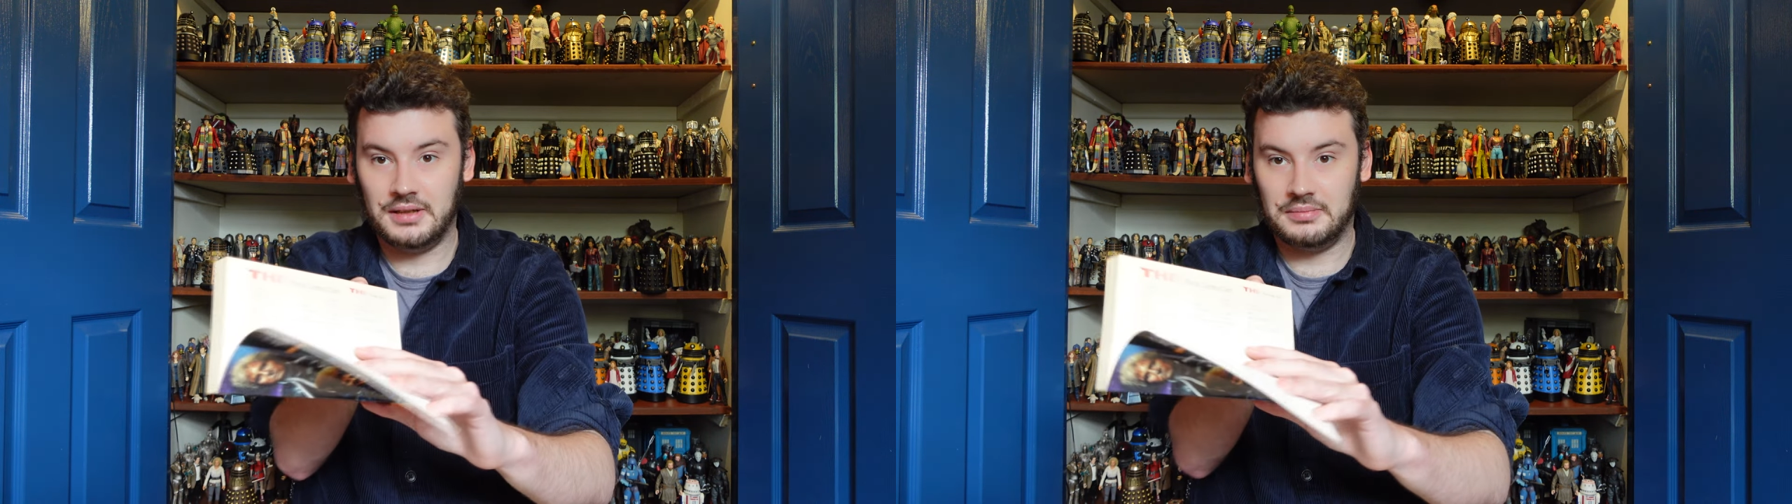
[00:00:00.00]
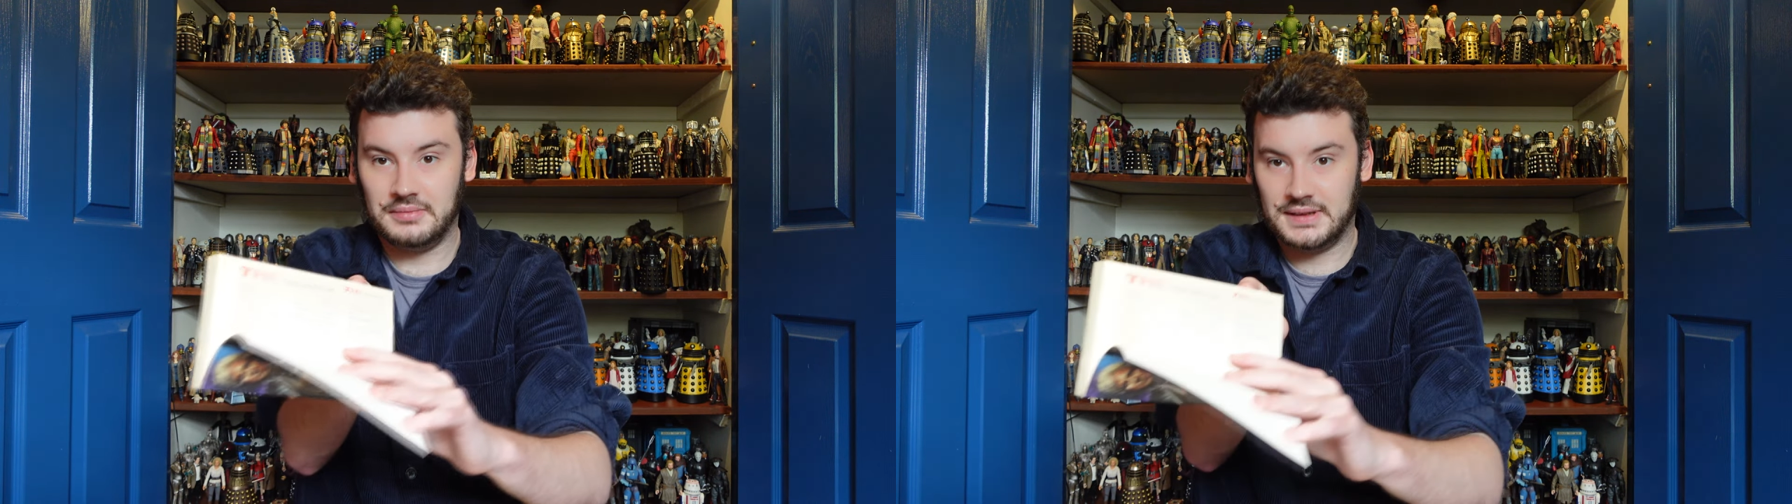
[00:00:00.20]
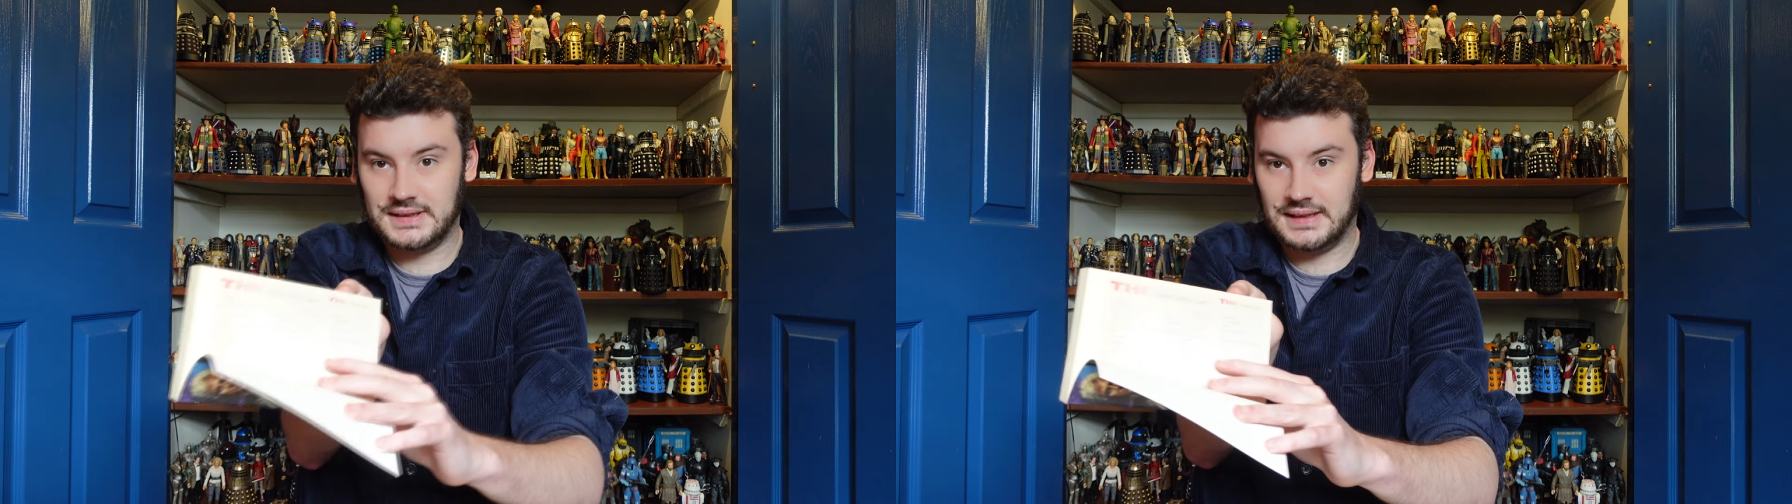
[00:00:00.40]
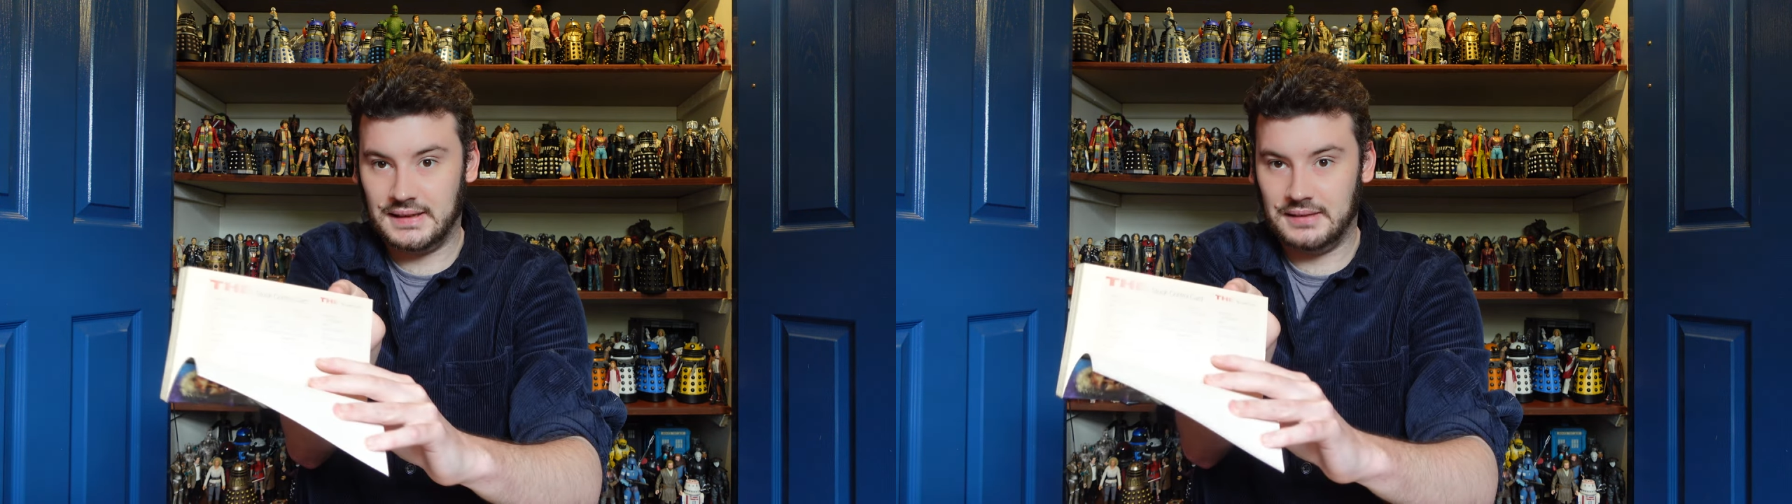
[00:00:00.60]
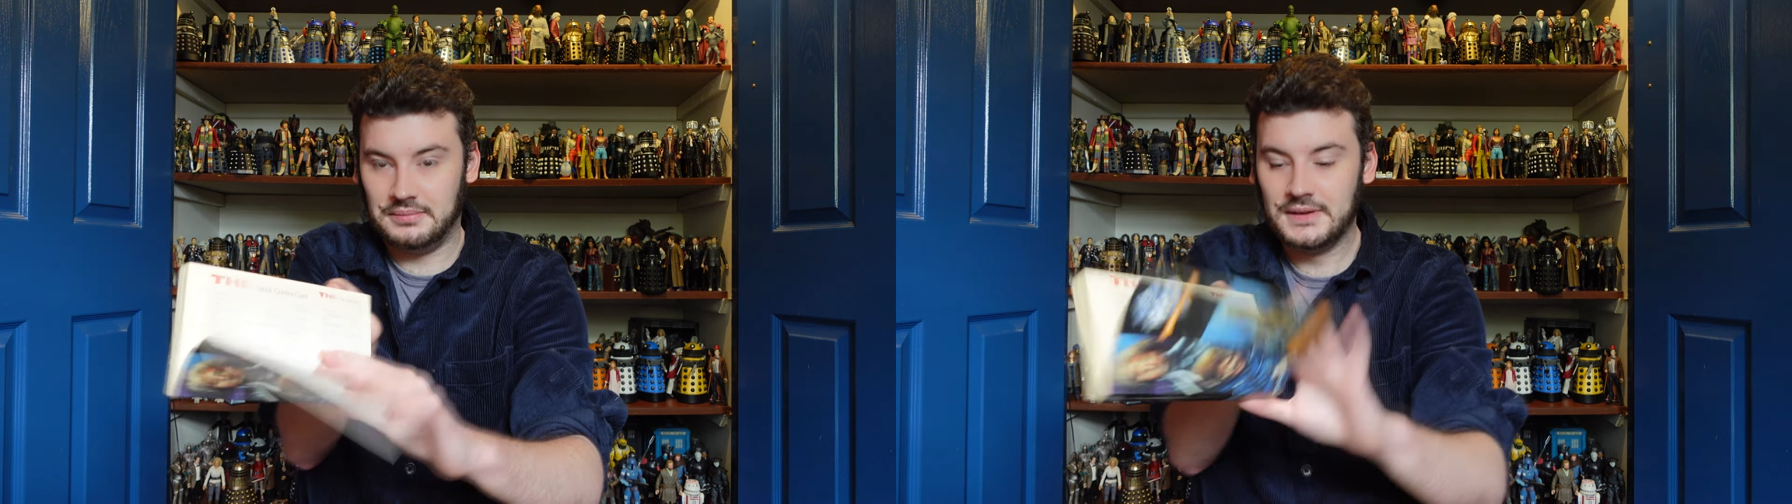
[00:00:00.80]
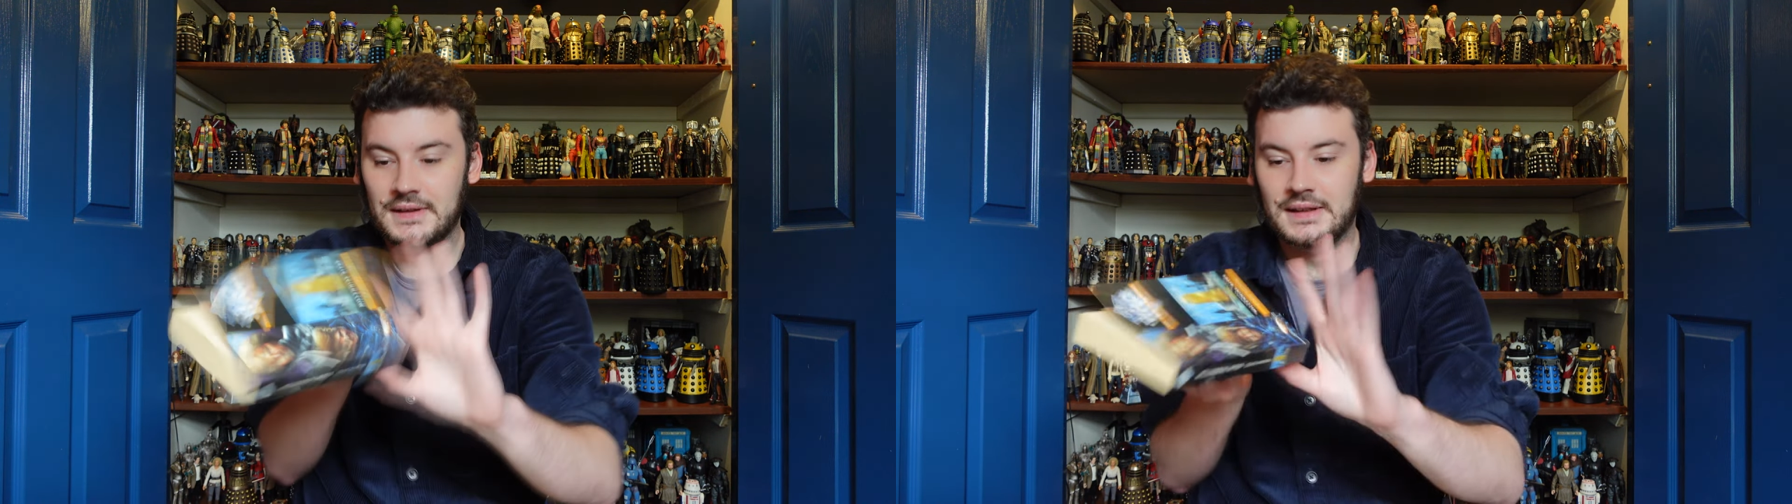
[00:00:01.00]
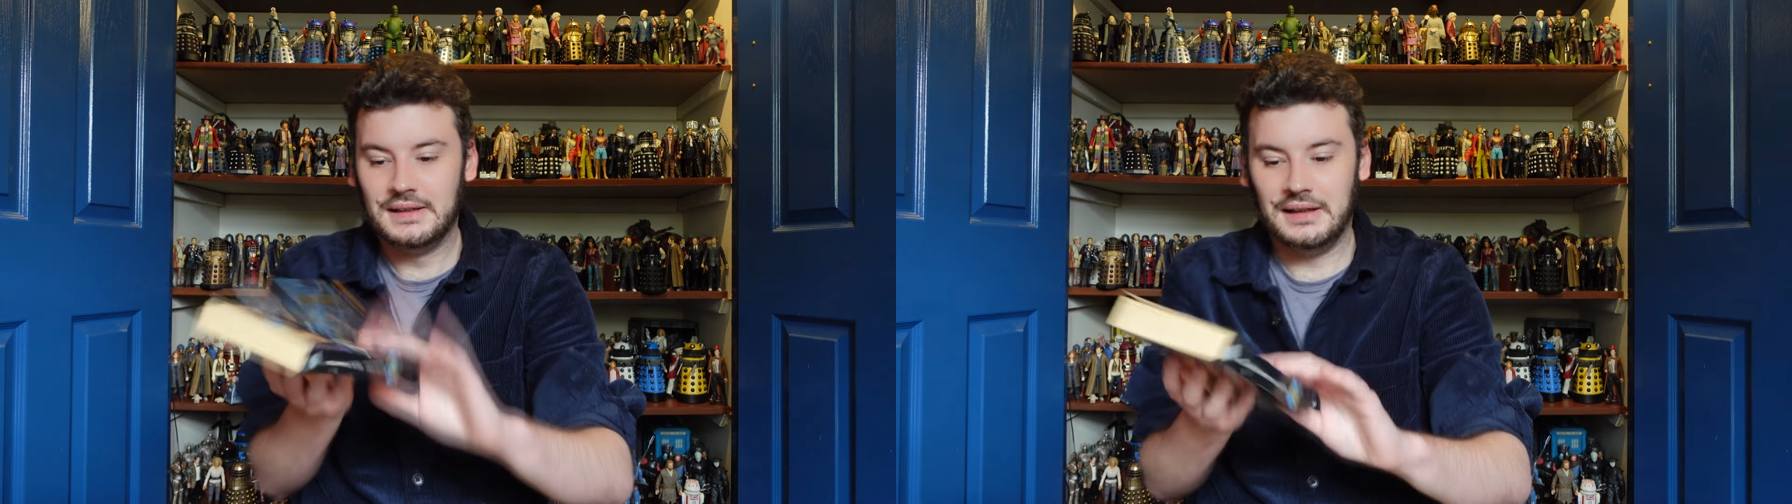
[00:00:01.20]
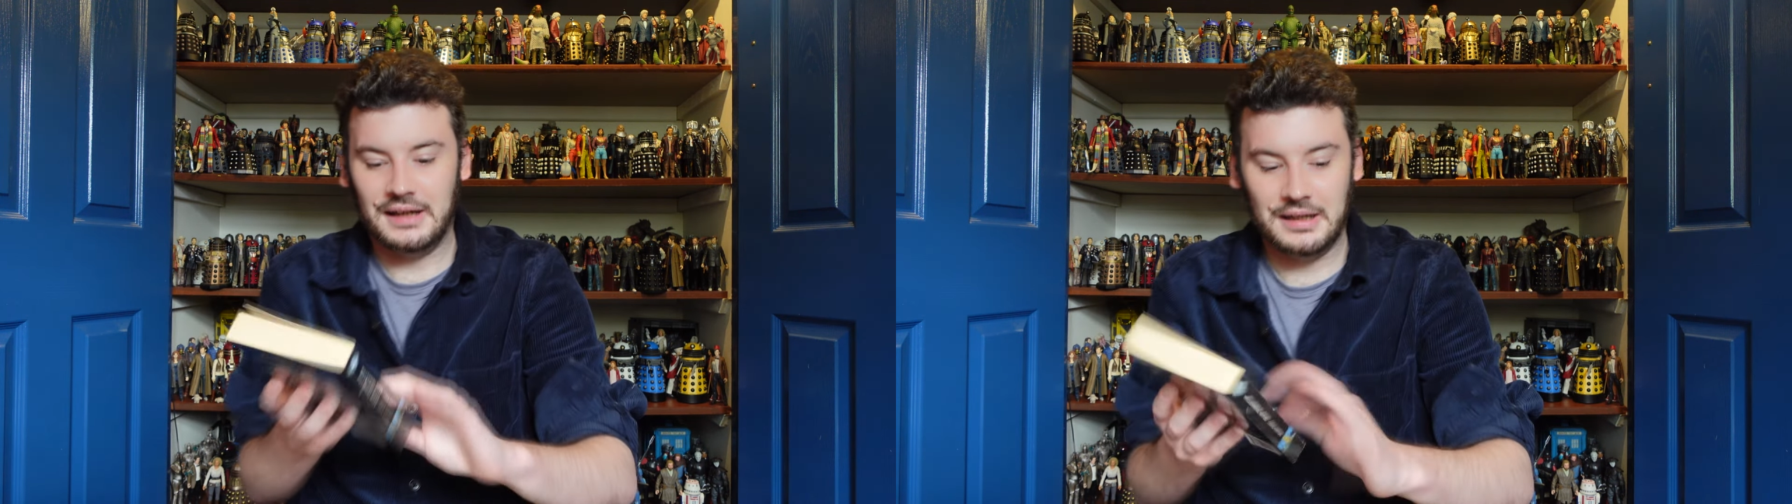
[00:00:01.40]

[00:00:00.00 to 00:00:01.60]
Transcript: you can see that.